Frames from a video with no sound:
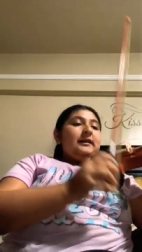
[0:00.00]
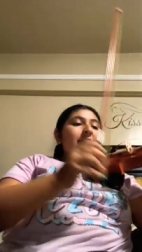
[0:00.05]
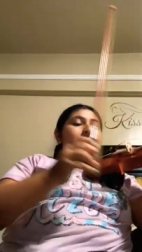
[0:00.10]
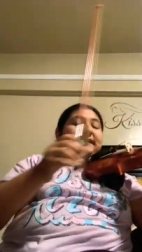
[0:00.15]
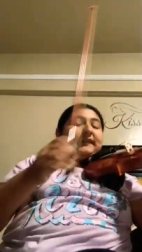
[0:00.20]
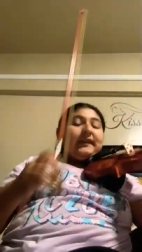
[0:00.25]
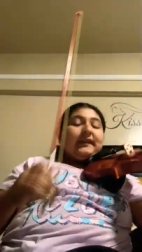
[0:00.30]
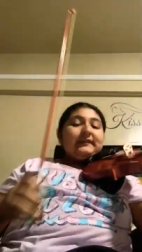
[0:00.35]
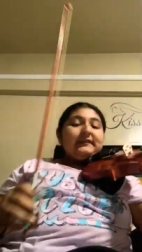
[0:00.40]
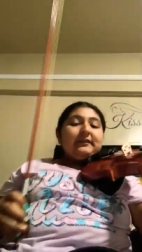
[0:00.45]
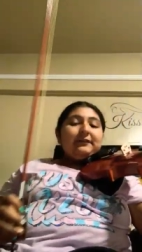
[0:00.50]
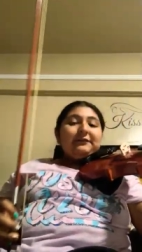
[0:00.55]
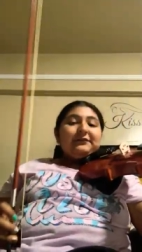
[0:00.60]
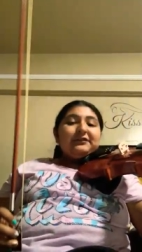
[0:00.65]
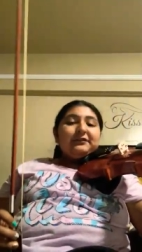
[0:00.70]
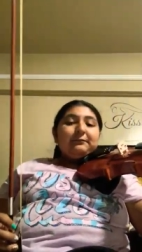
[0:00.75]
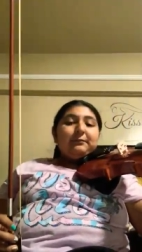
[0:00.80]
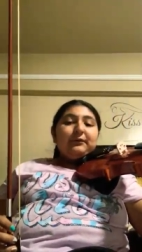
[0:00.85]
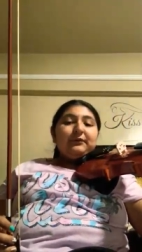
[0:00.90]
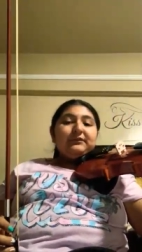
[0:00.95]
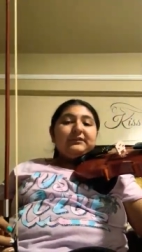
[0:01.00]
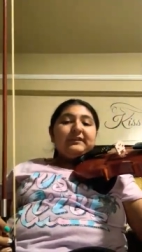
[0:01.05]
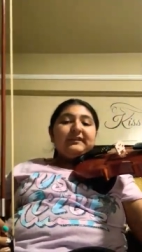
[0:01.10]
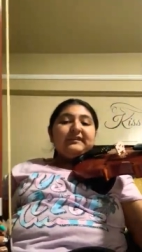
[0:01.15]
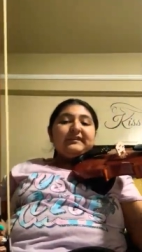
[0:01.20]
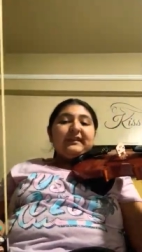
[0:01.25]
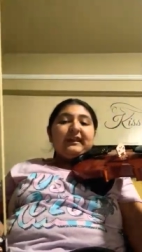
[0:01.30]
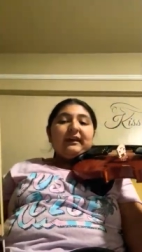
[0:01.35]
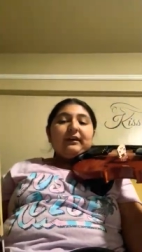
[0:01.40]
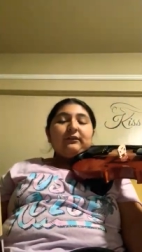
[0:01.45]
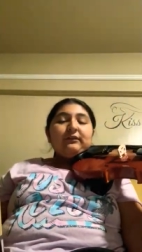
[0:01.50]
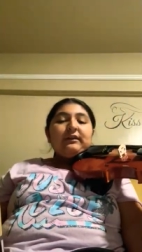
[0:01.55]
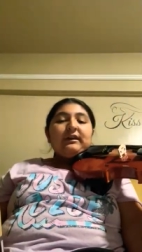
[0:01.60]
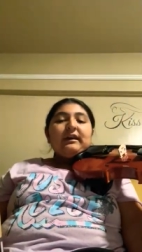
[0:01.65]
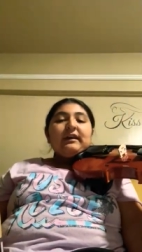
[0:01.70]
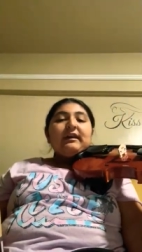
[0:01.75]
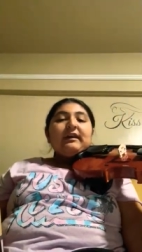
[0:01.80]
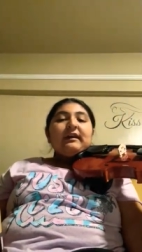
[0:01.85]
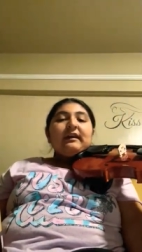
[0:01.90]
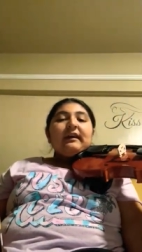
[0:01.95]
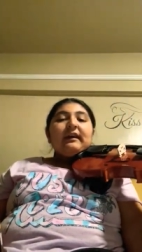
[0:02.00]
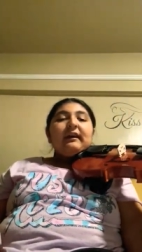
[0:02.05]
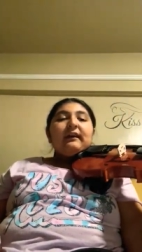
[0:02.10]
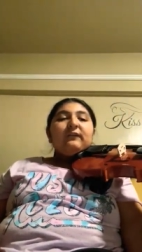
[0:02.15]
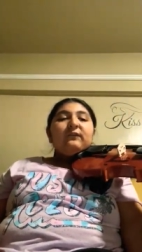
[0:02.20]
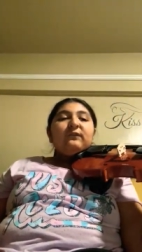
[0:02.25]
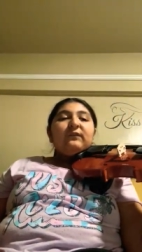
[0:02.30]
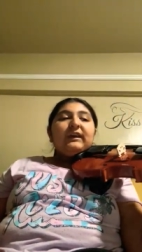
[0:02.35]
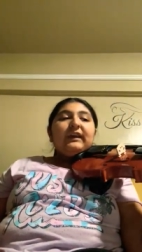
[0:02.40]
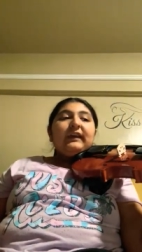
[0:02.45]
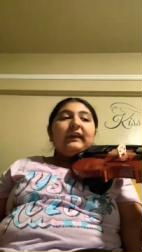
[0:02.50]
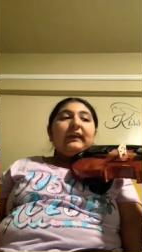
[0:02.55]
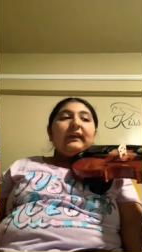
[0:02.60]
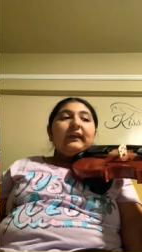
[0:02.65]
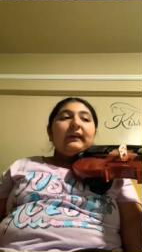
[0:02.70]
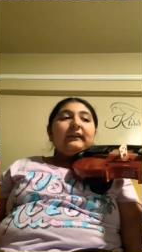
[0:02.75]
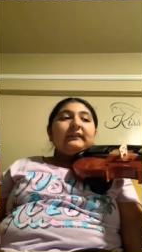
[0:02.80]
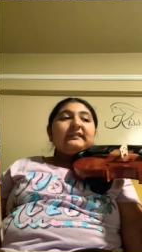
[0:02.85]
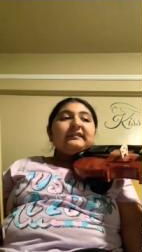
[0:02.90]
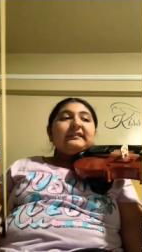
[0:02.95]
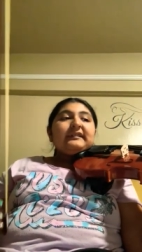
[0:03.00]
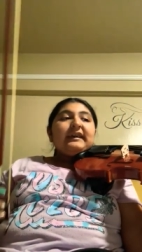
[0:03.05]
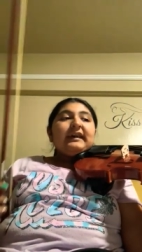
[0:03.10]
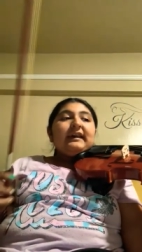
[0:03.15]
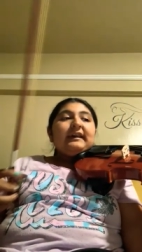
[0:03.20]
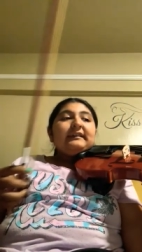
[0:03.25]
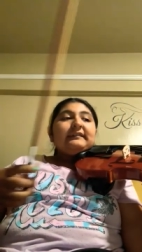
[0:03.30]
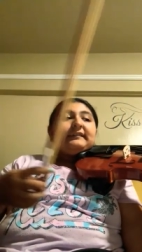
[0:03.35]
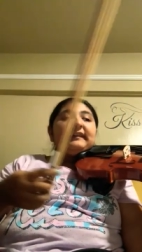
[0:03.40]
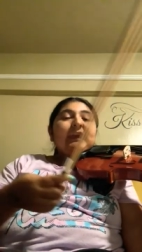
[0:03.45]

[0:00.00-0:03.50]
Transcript: that's how it's supposed to sound if it says